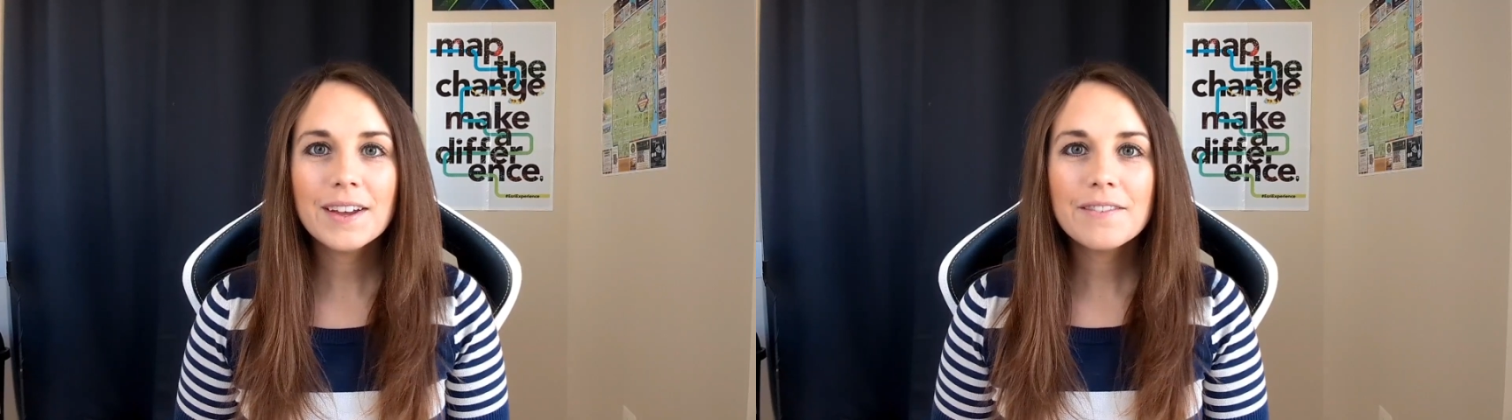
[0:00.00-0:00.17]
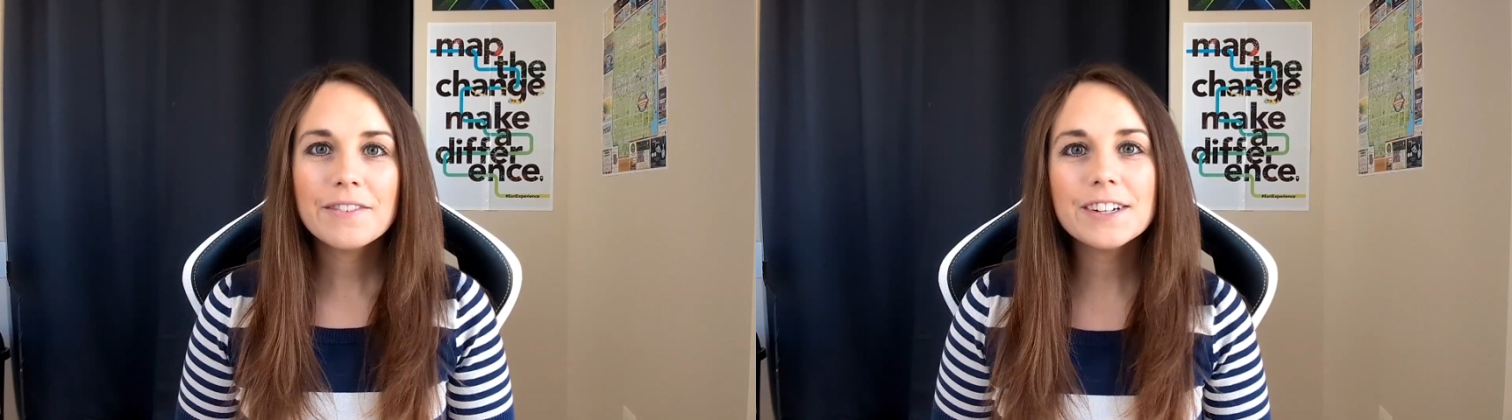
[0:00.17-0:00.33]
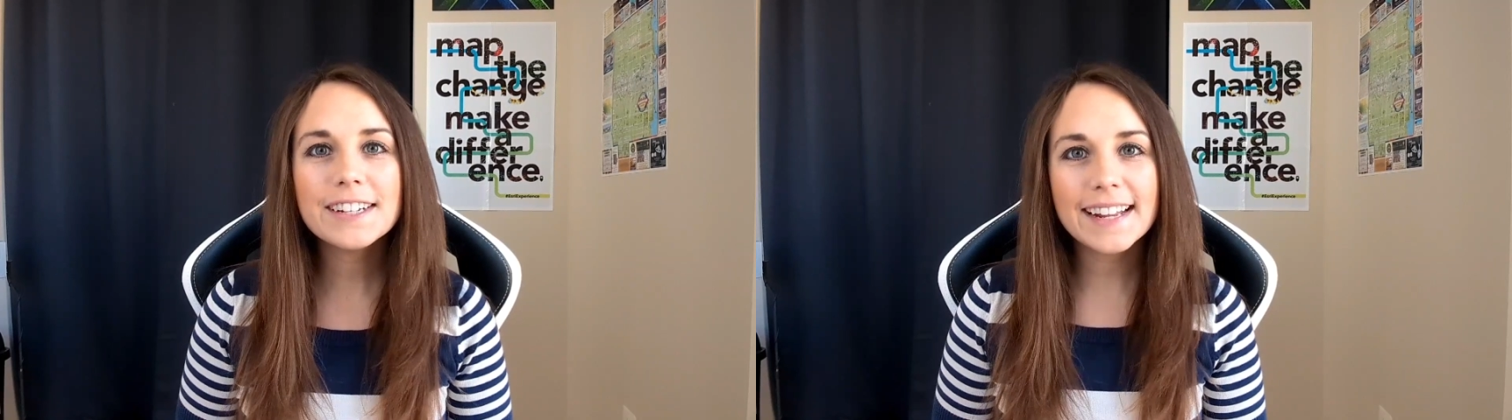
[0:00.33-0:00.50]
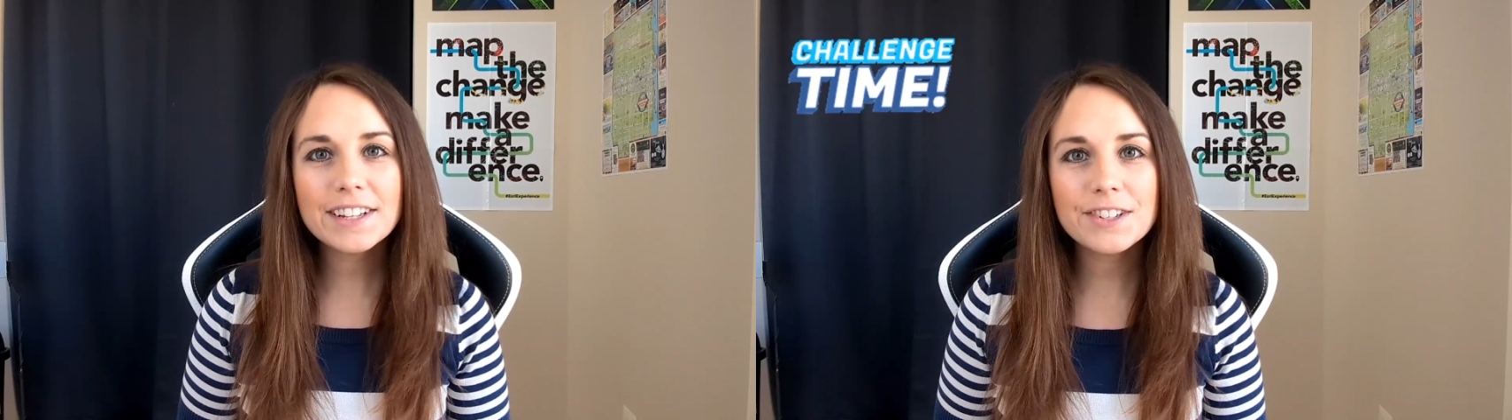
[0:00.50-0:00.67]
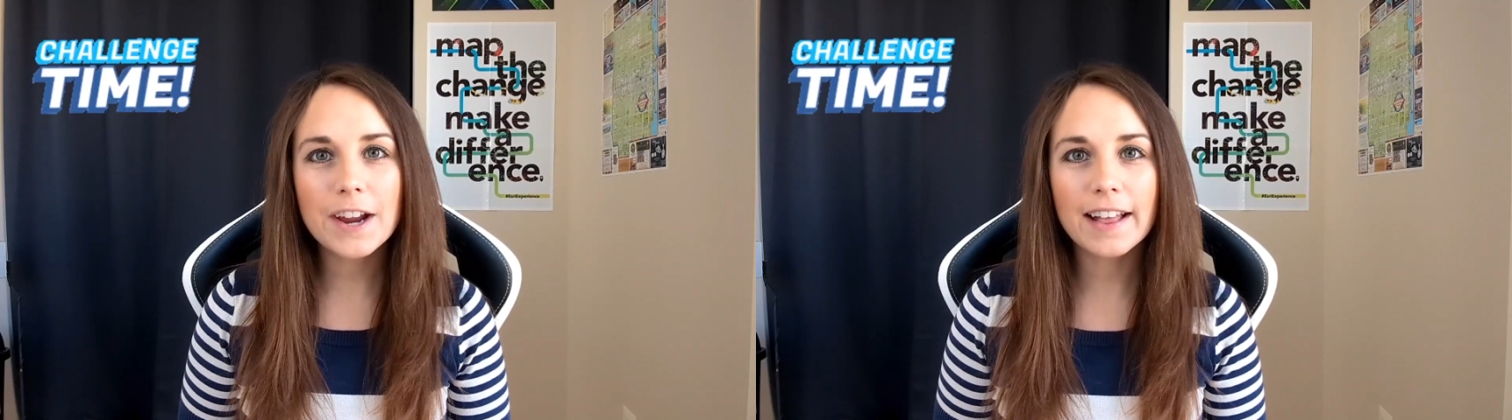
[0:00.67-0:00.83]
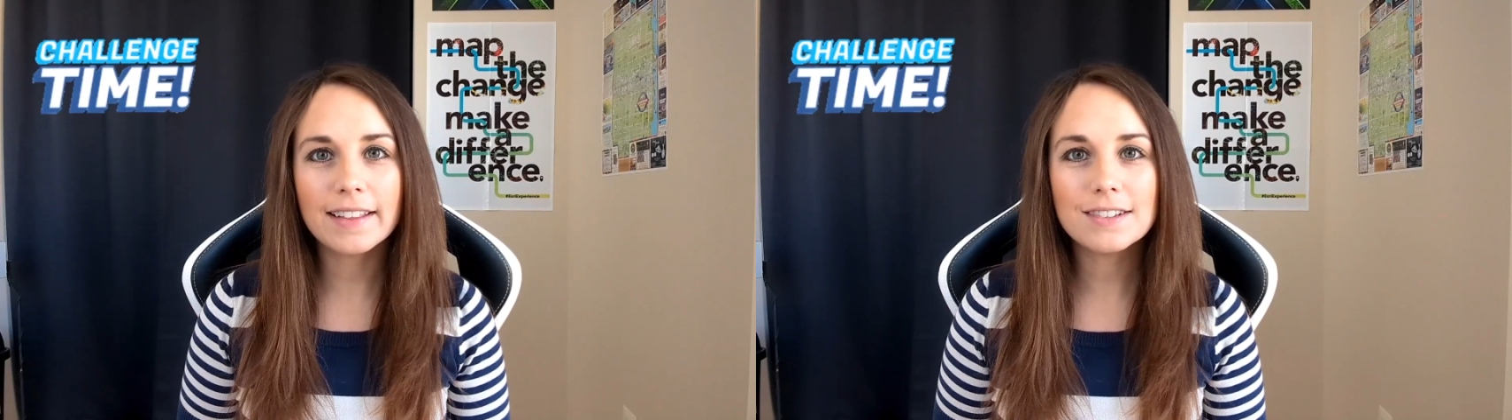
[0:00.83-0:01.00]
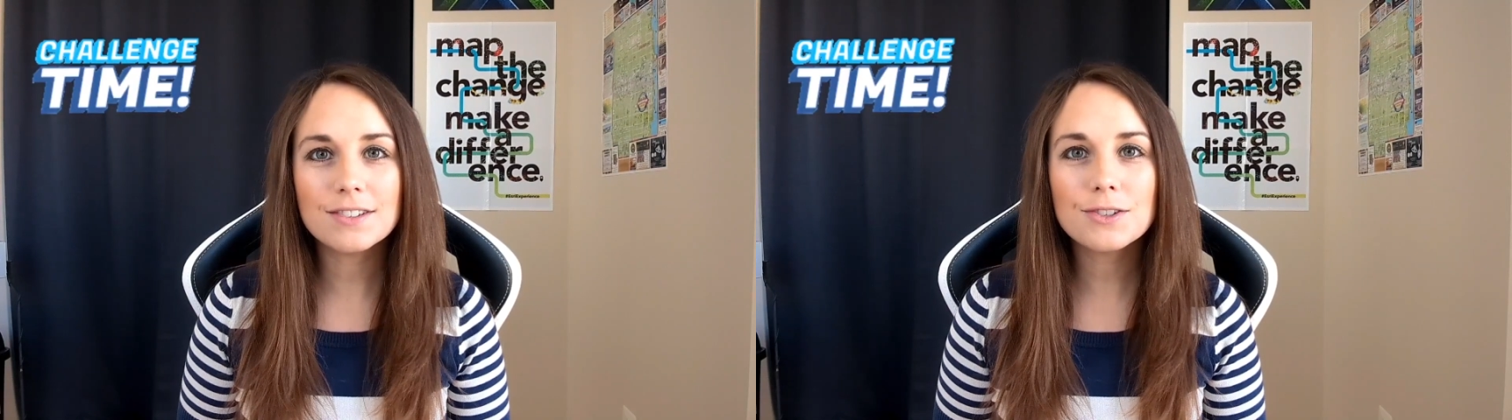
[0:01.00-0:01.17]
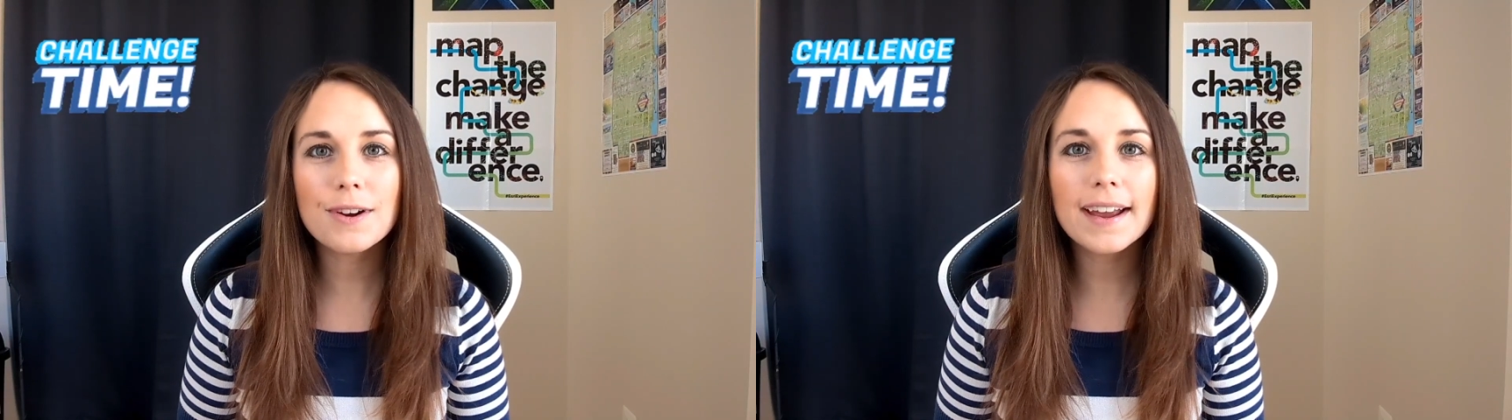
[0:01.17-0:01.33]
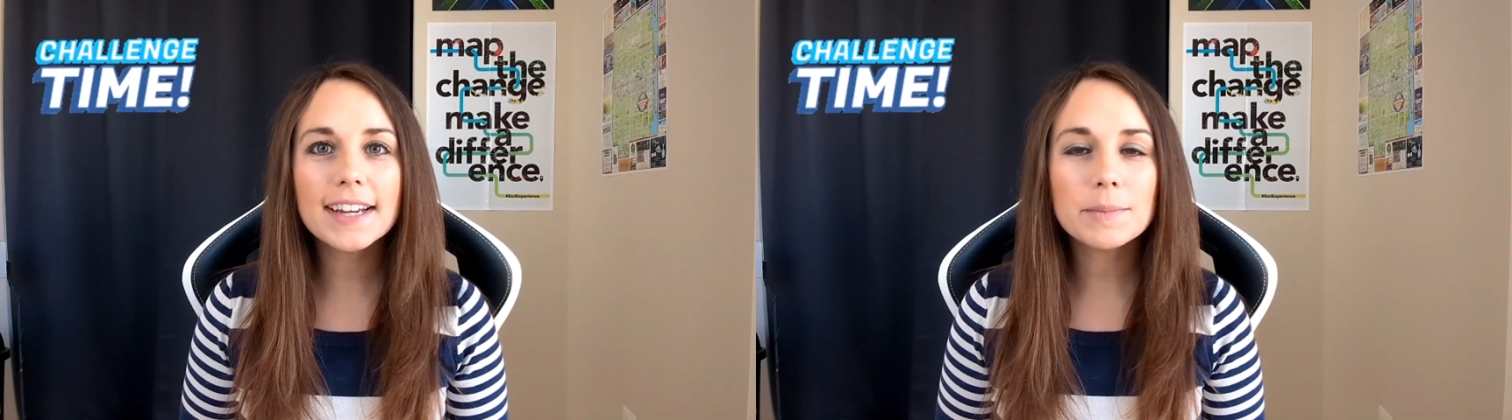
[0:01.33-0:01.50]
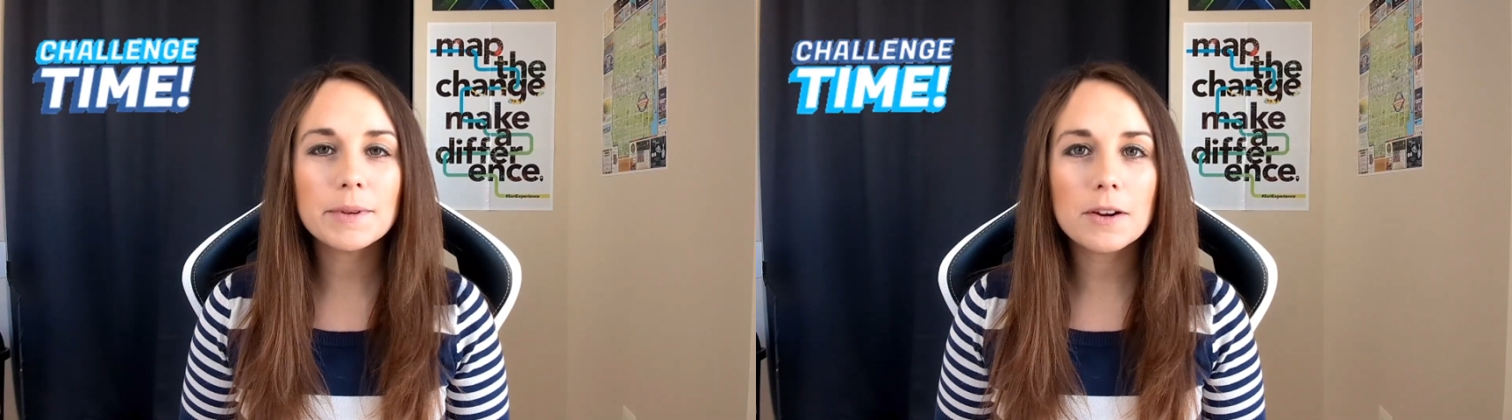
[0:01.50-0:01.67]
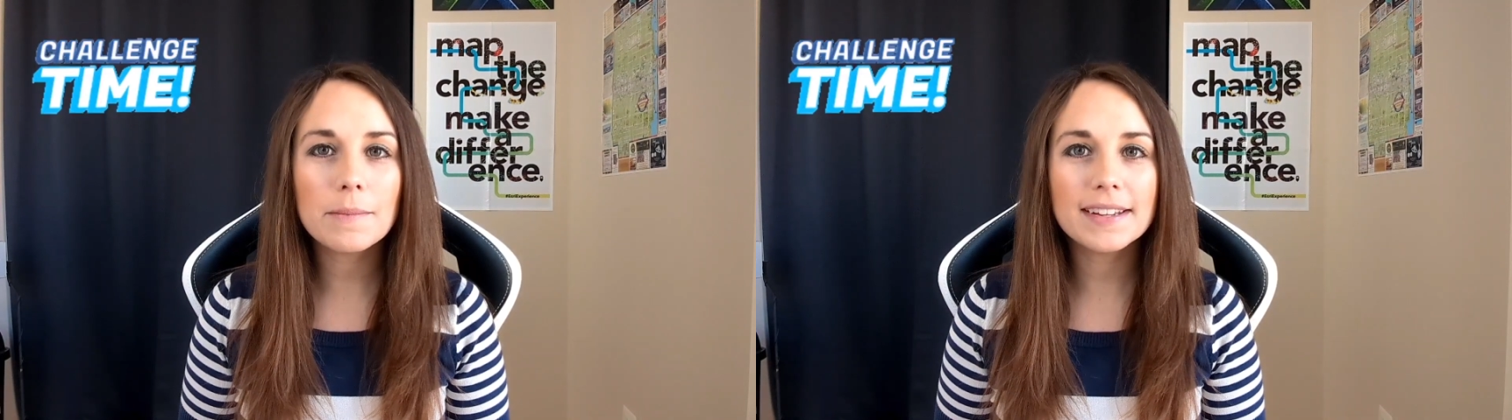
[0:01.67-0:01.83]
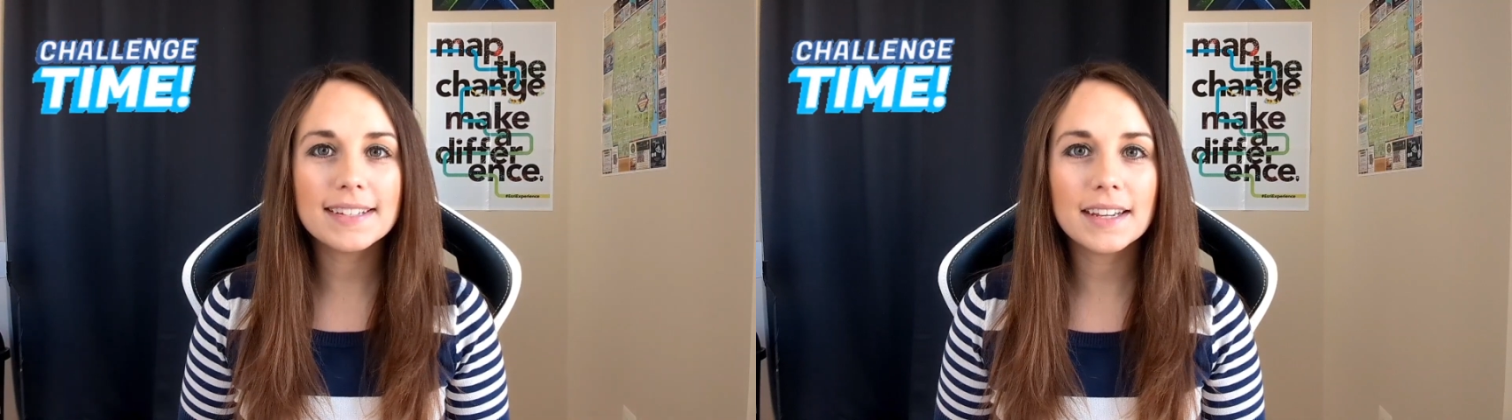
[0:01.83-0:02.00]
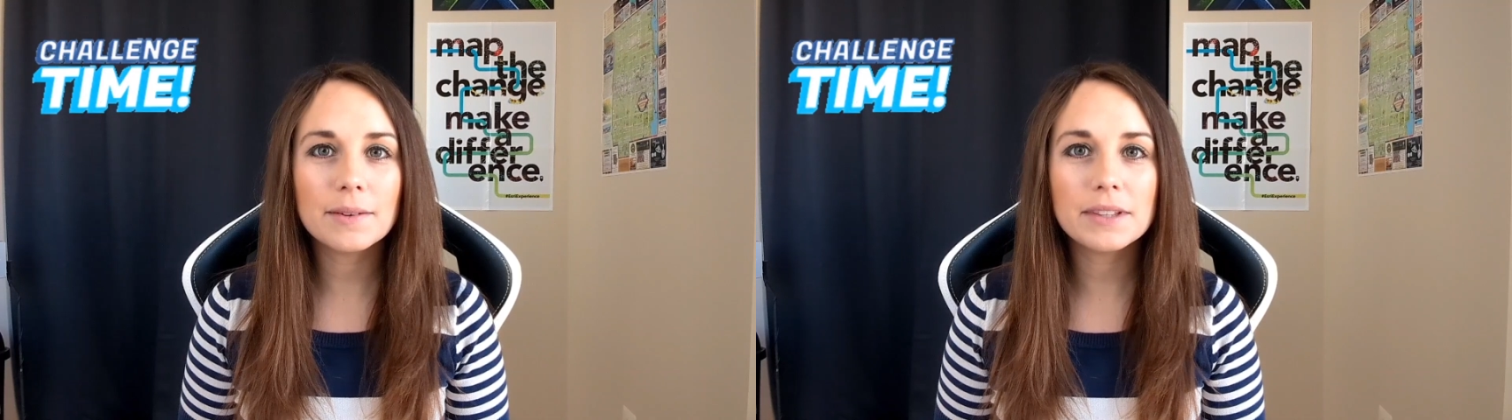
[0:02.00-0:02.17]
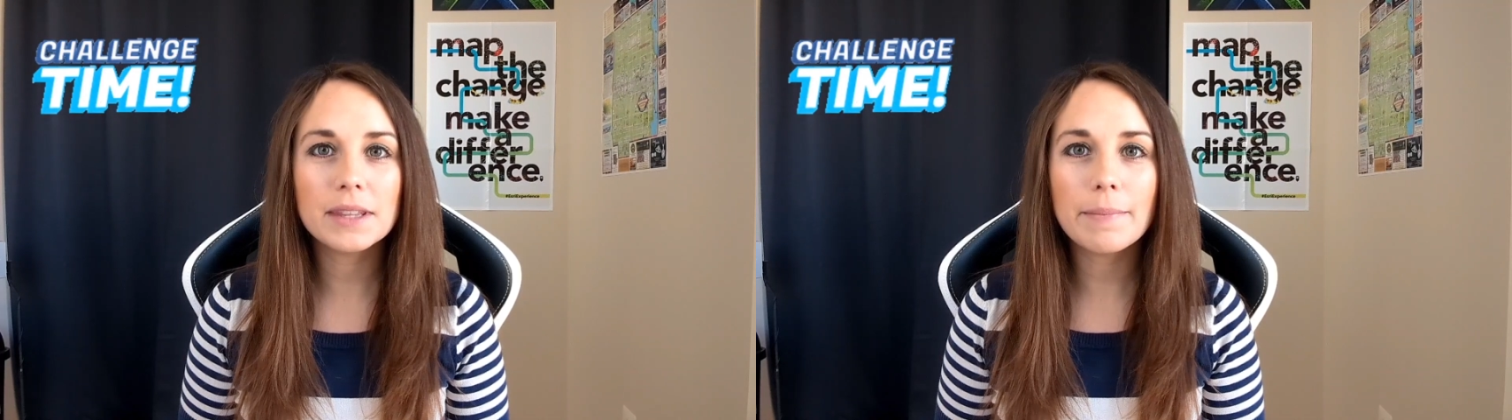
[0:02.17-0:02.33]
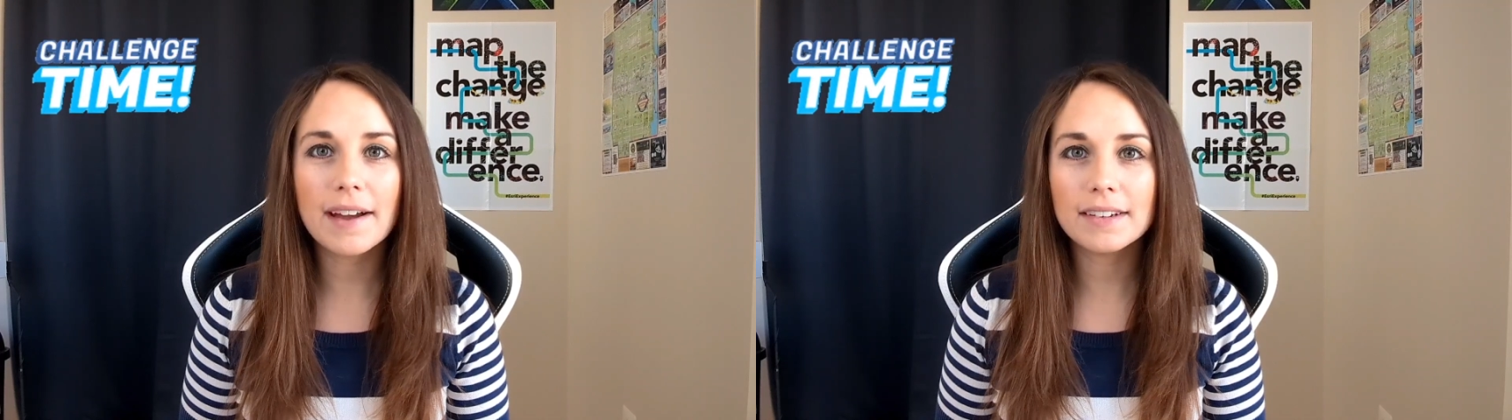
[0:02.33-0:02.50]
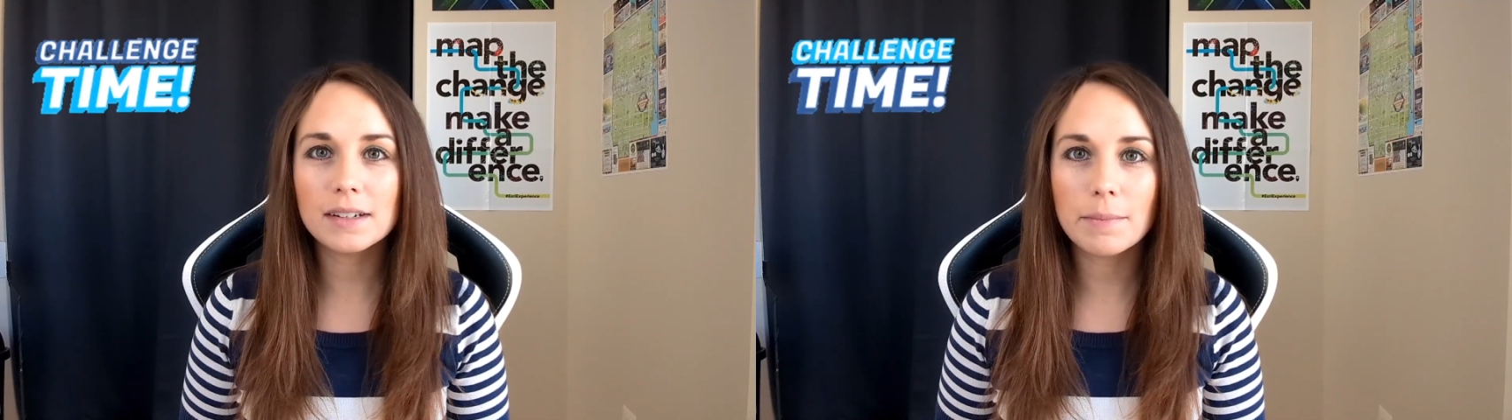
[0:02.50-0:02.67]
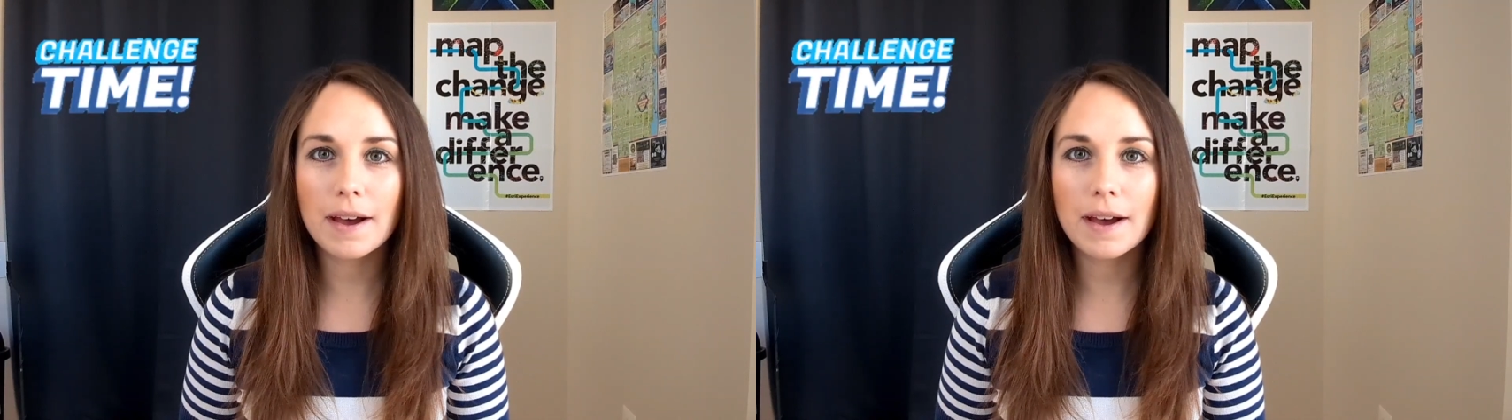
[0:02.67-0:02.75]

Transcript: For today's challenge, try experimenting with the bounded